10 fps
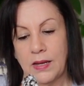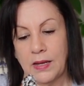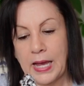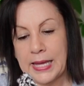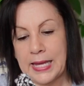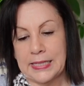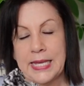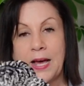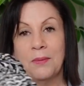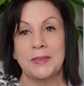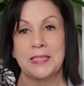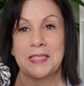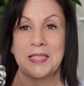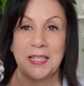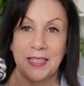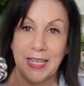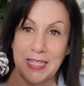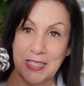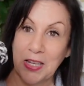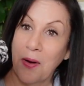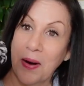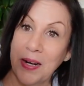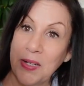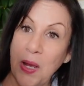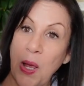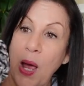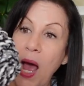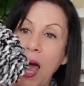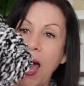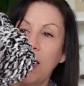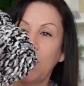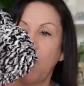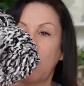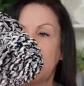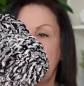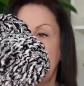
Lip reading: I can't tell with this yarn. I don't know. I just